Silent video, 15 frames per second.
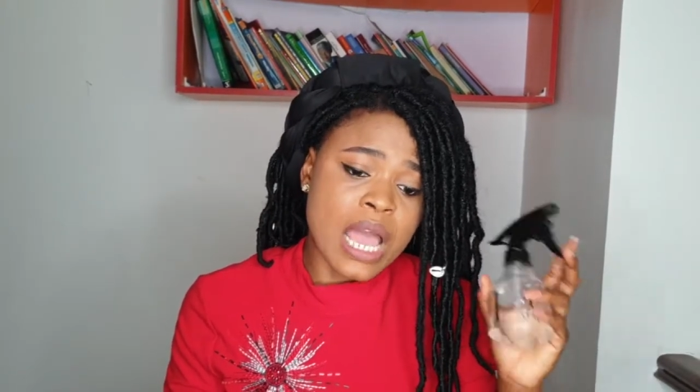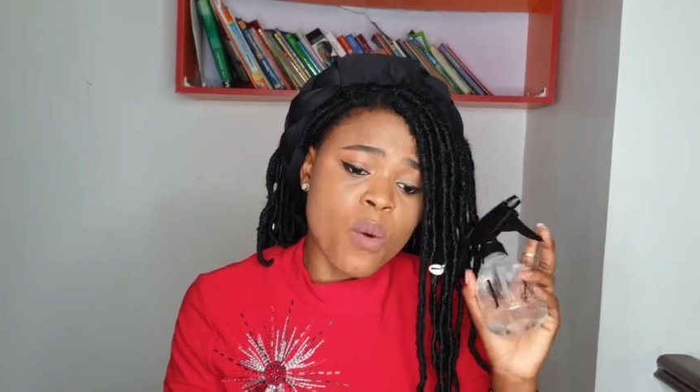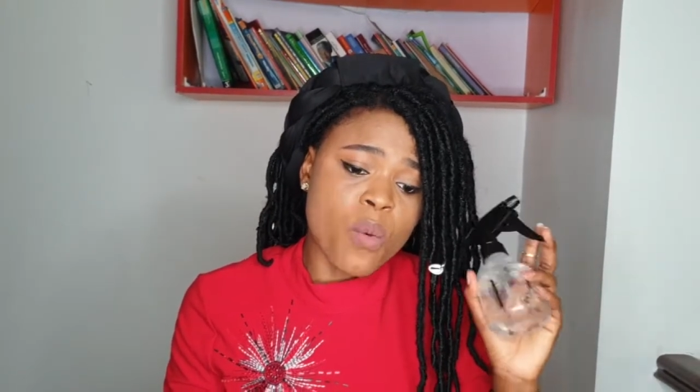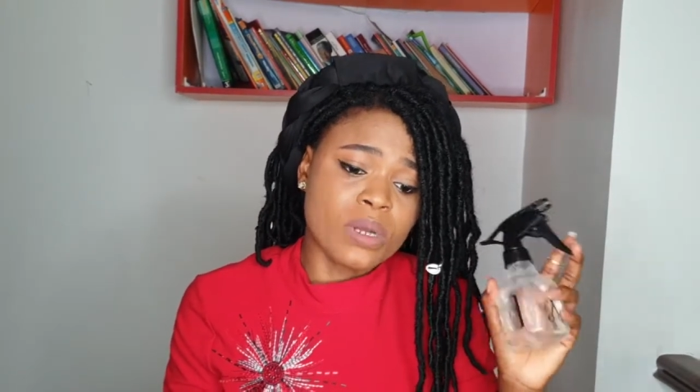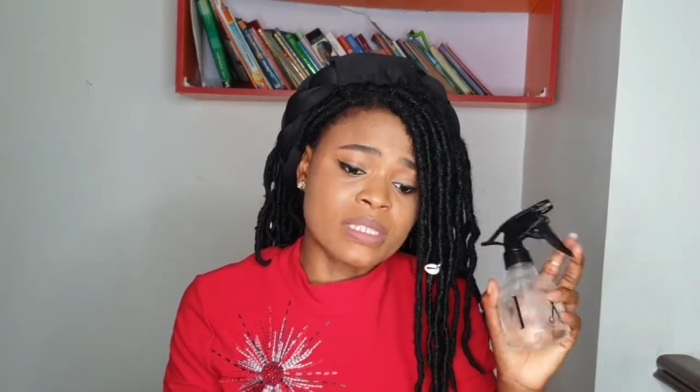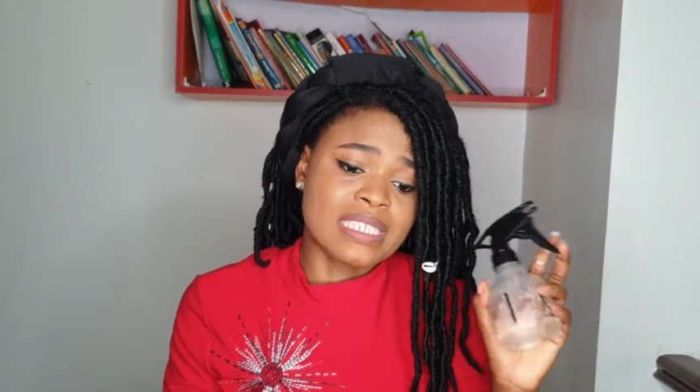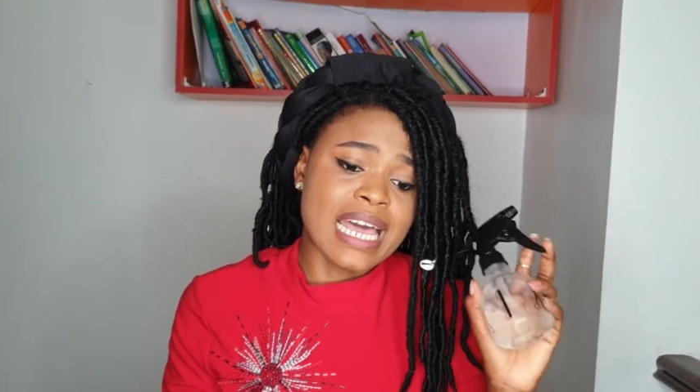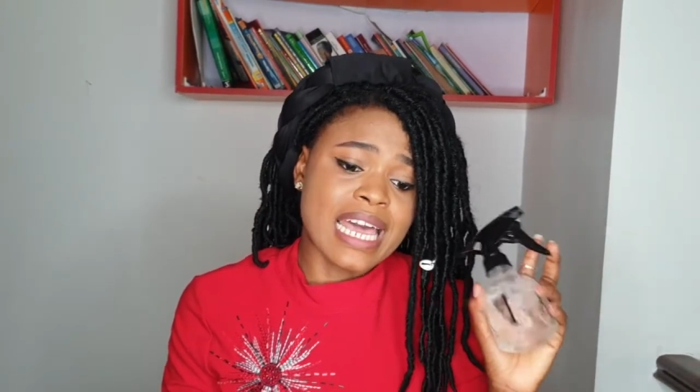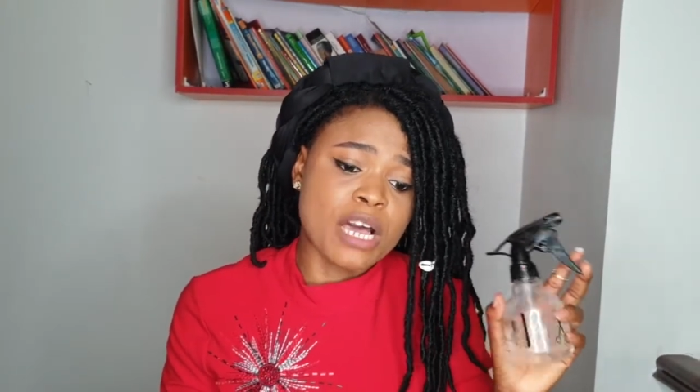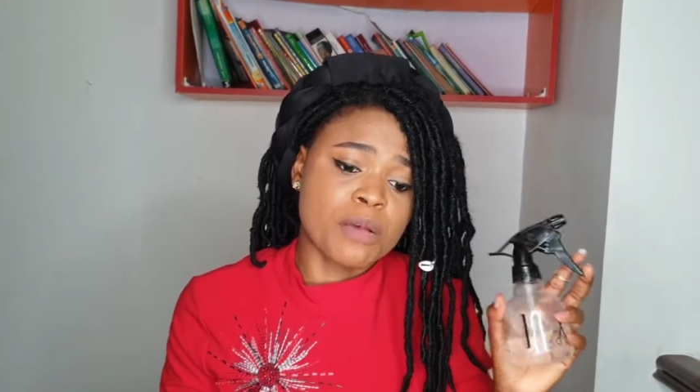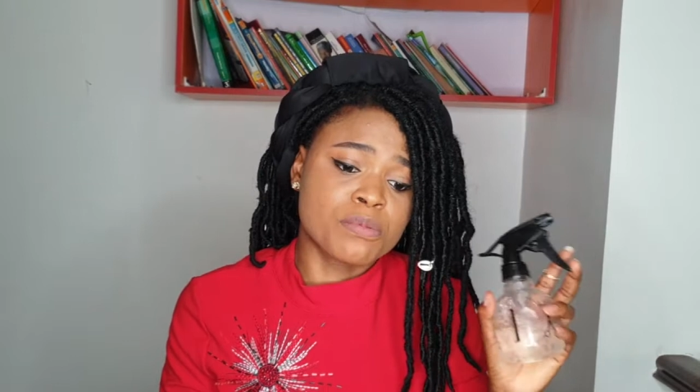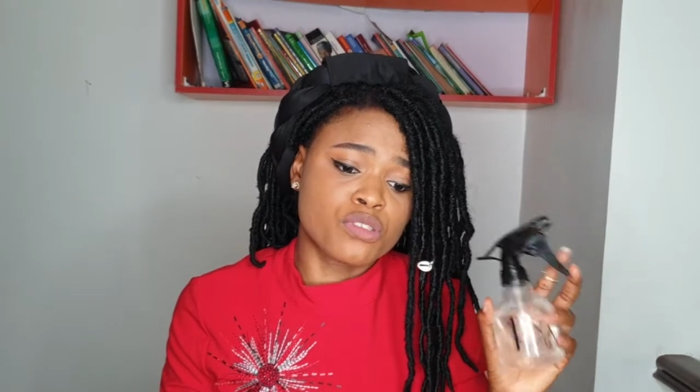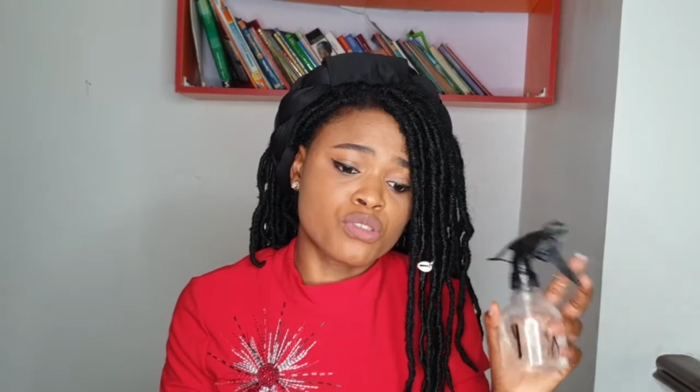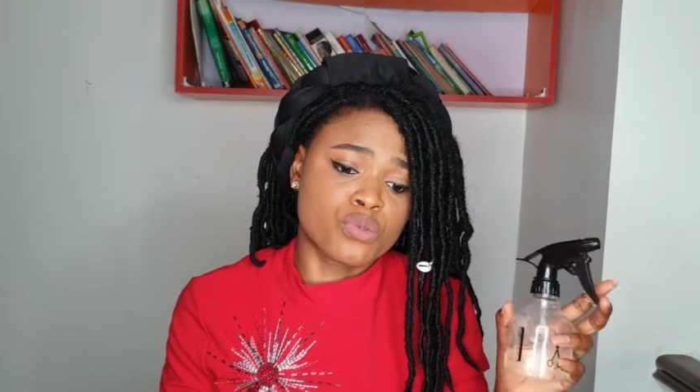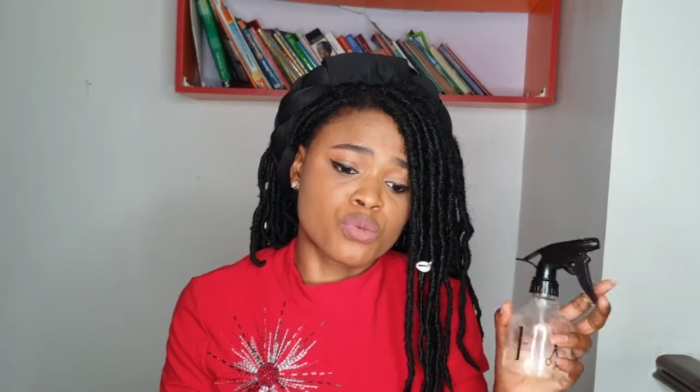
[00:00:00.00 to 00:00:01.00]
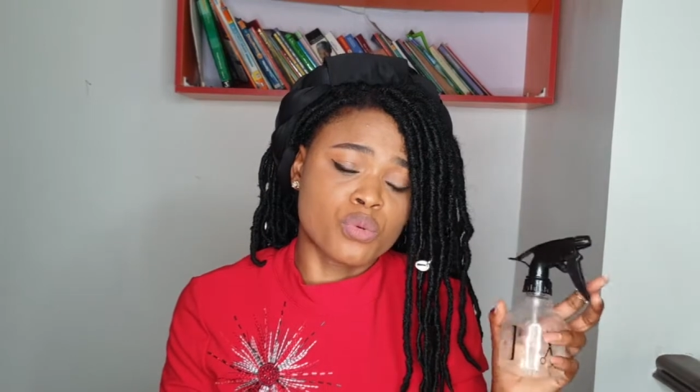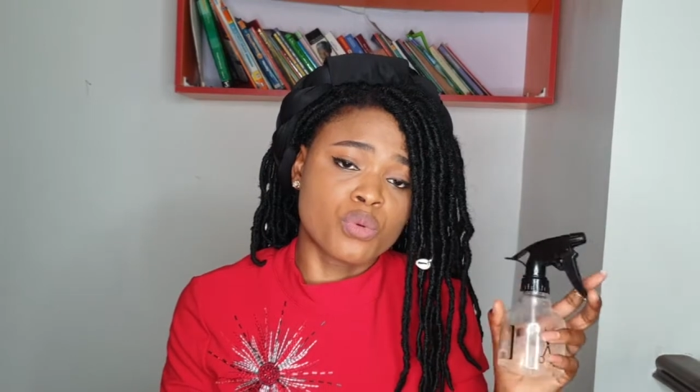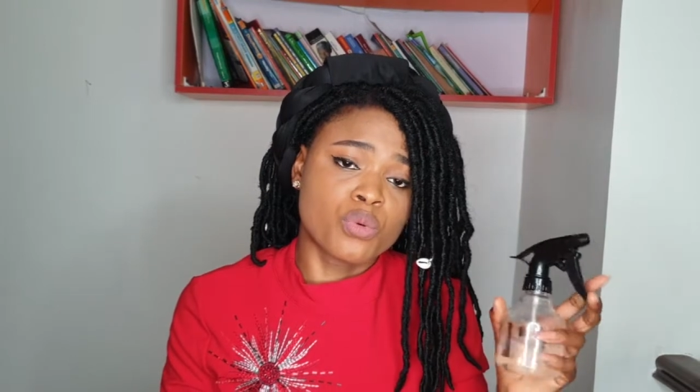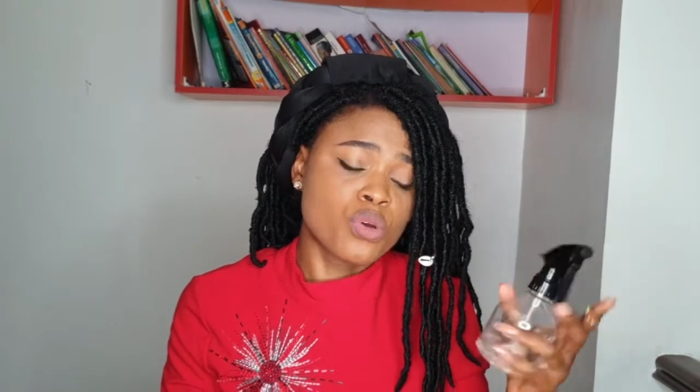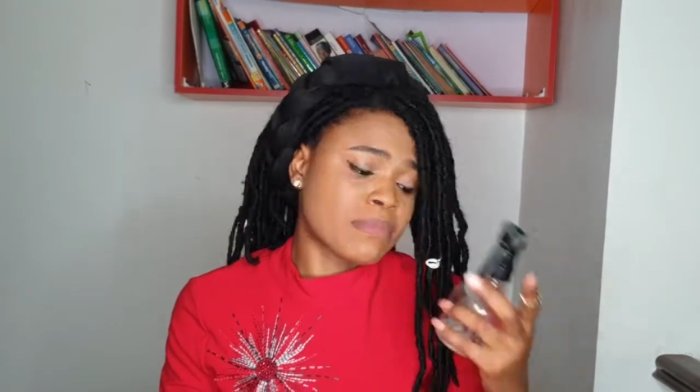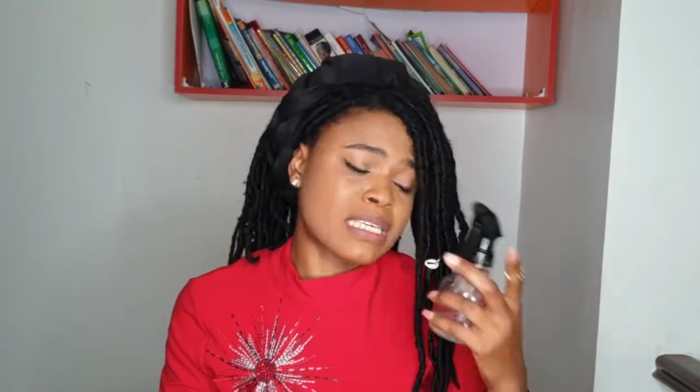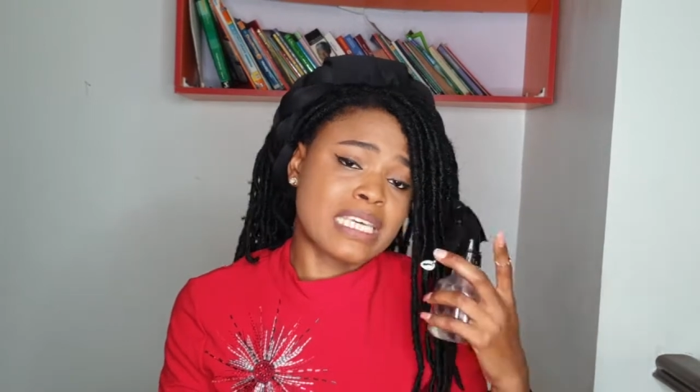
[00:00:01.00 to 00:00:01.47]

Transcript: water helps to